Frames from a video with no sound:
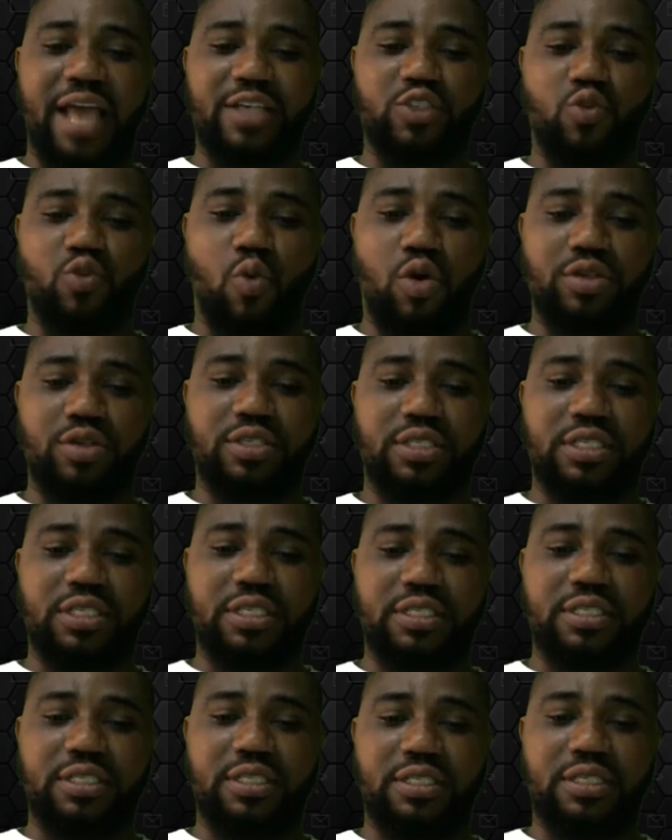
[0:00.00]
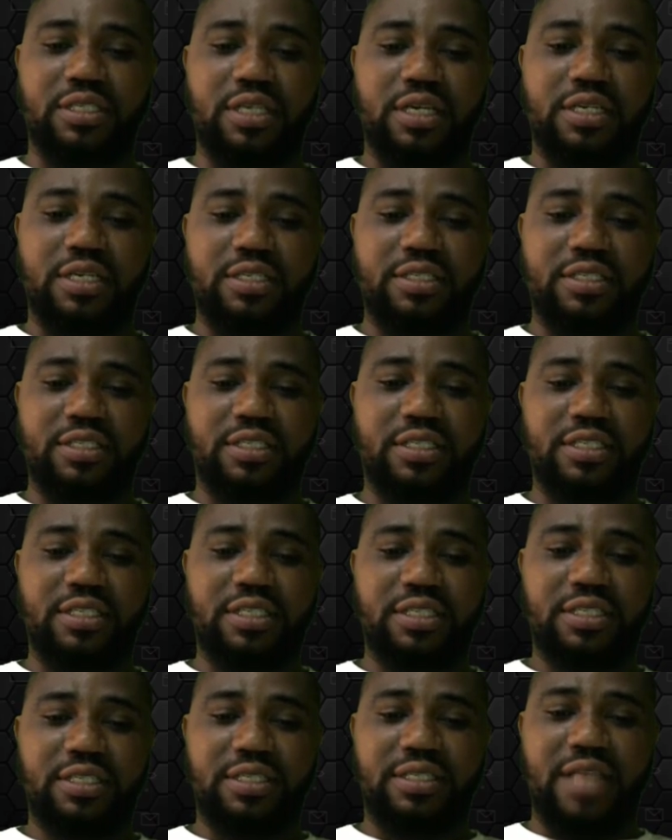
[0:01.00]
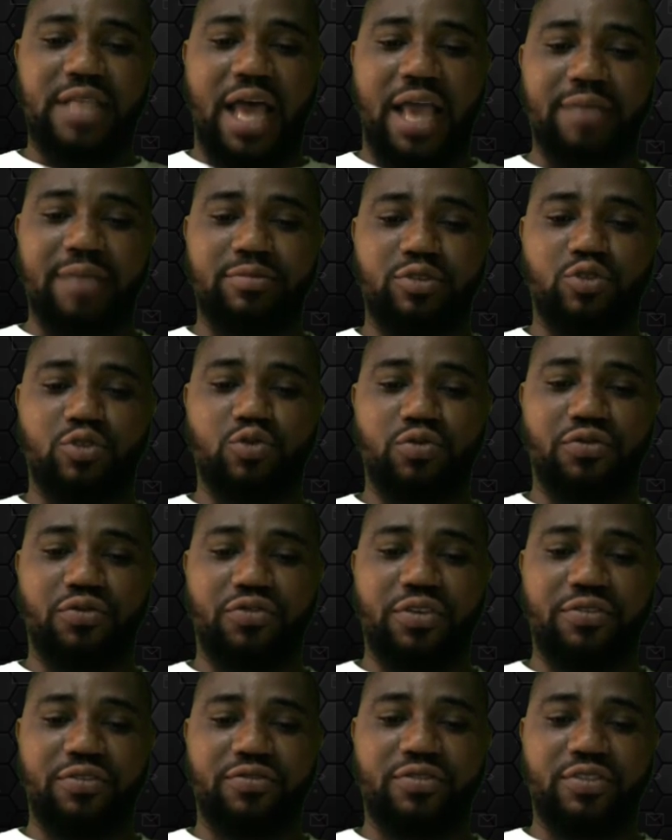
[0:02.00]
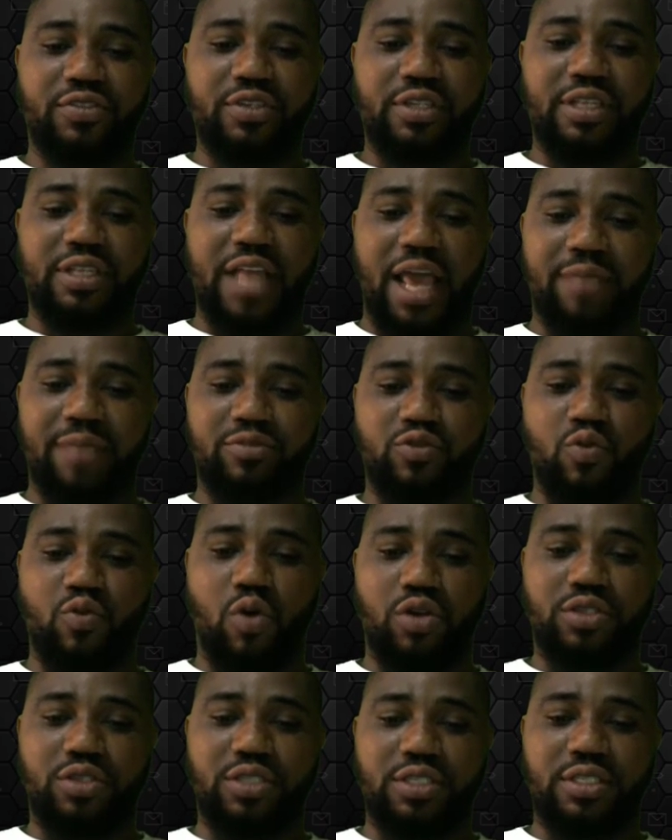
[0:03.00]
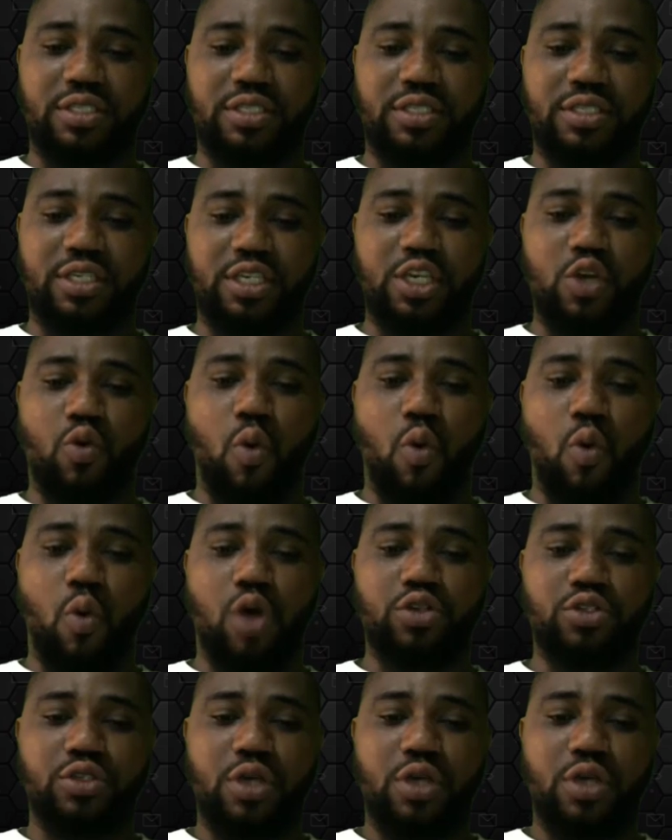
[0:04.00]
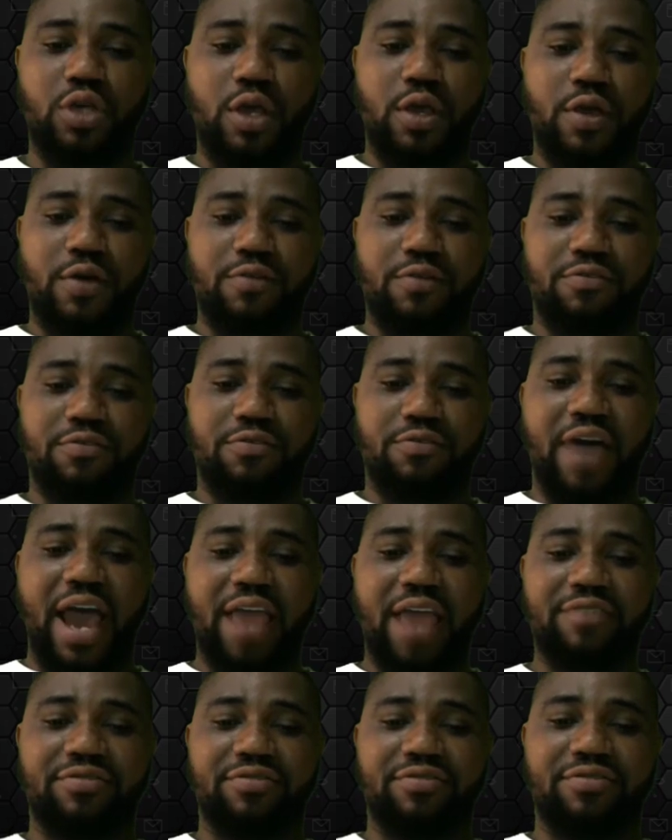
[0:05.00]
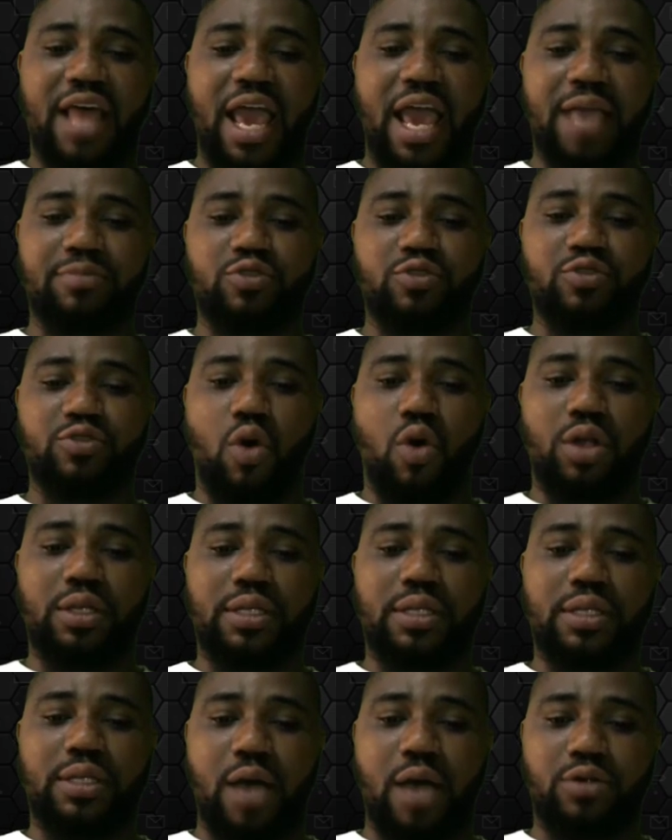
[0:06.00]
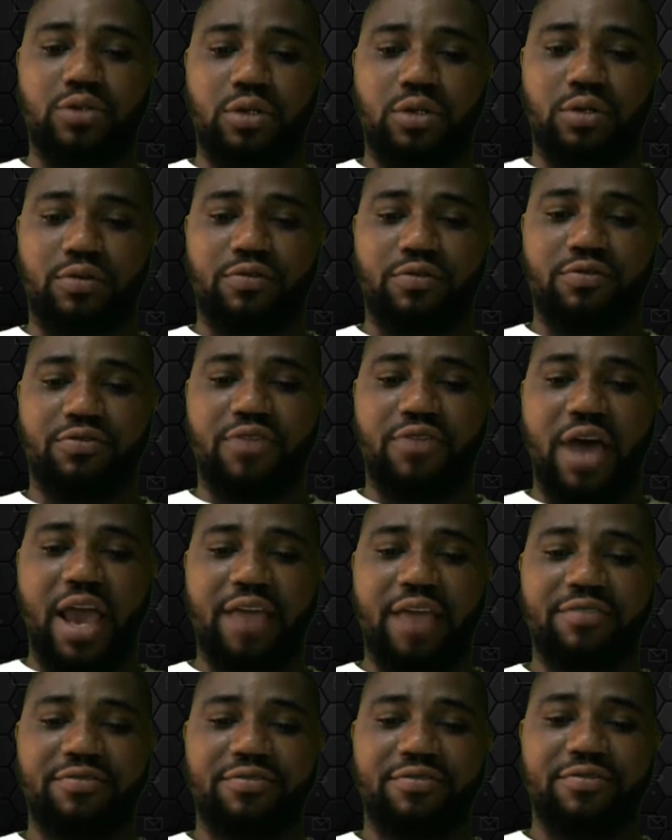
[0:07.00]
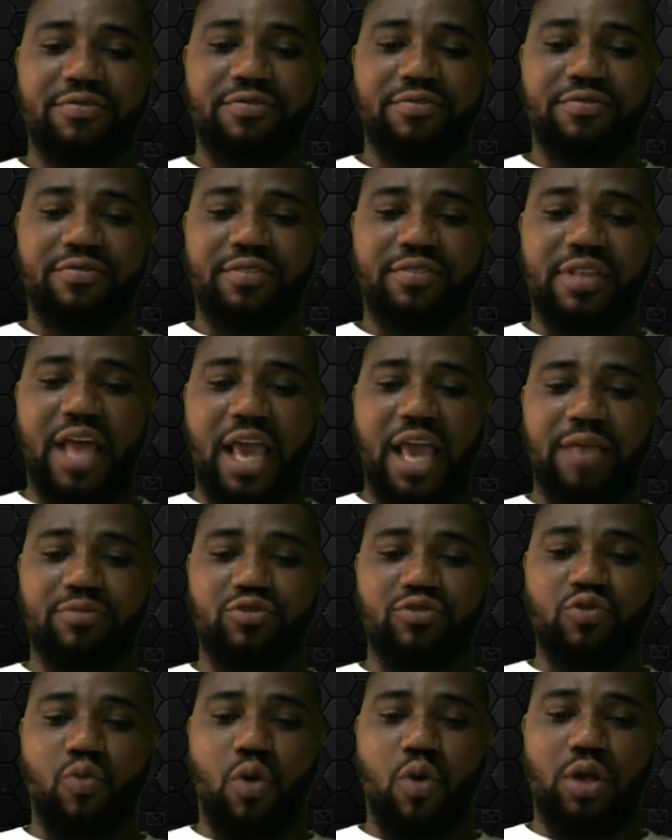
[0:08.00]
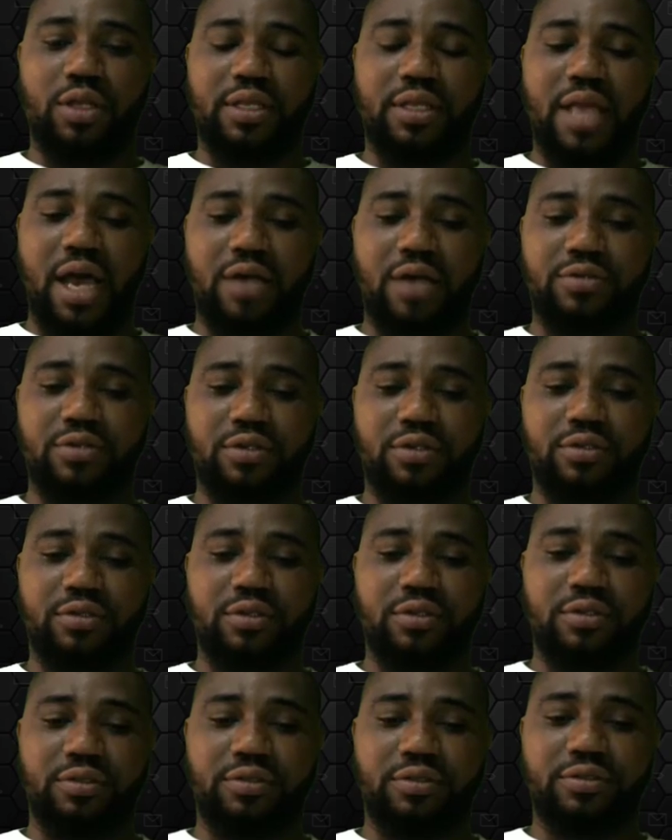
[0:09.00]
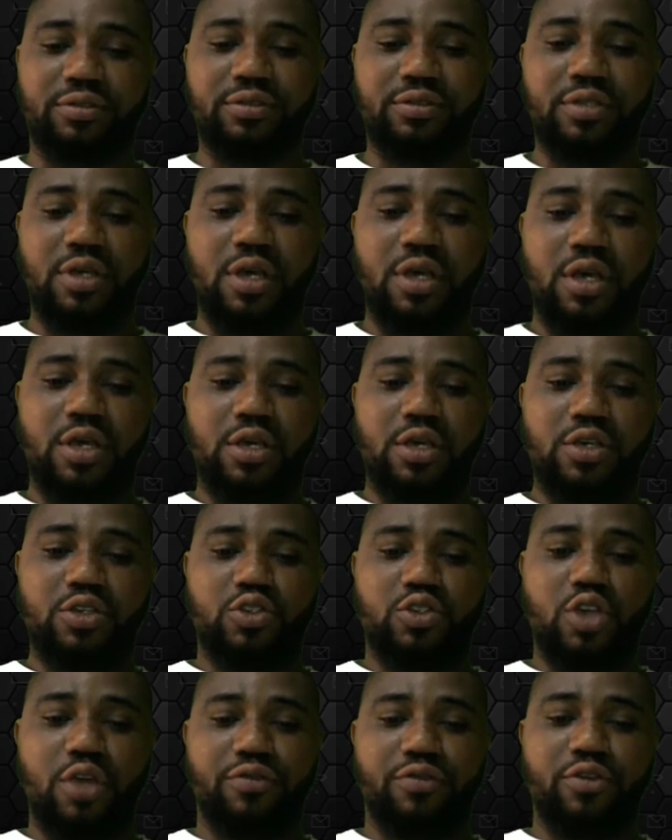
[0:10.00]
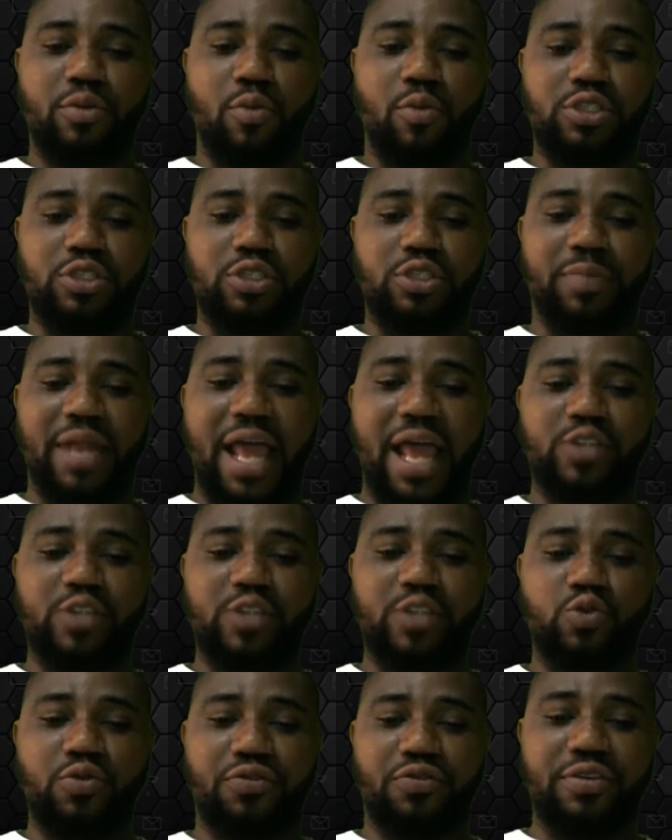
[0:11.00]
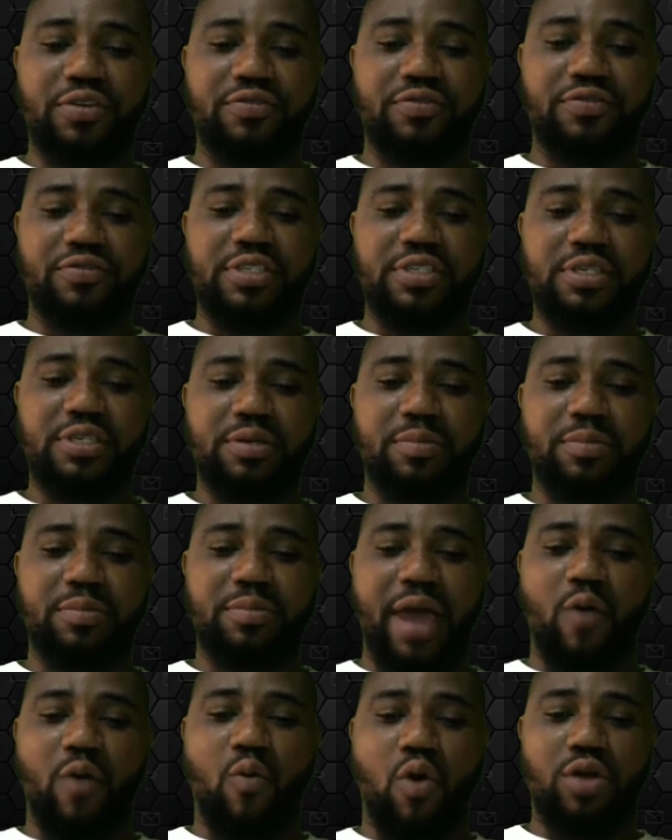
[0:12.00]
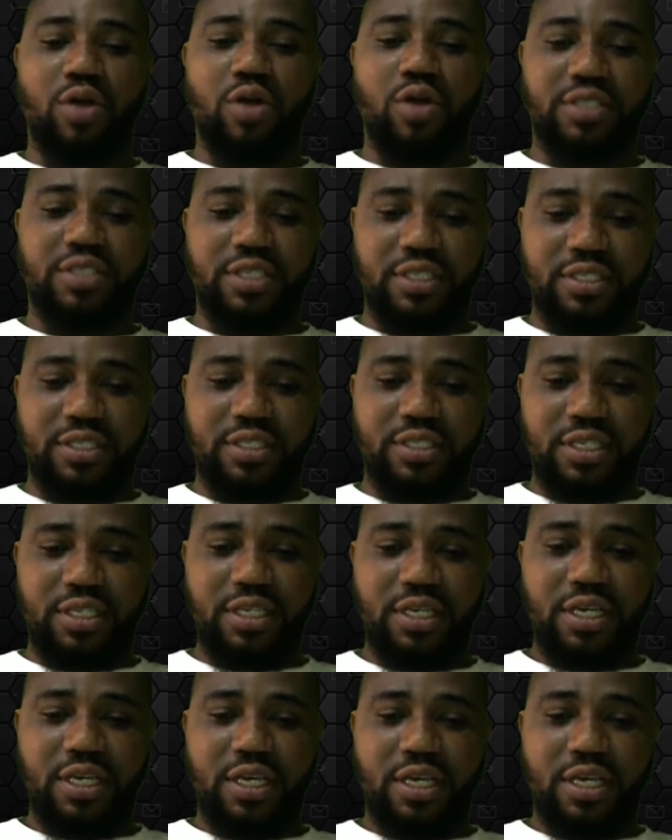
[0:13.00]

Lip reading: times 160. C times 250 times 160 equals 5 times 1000. 5 times 1000. So if you multiply 250 by 160,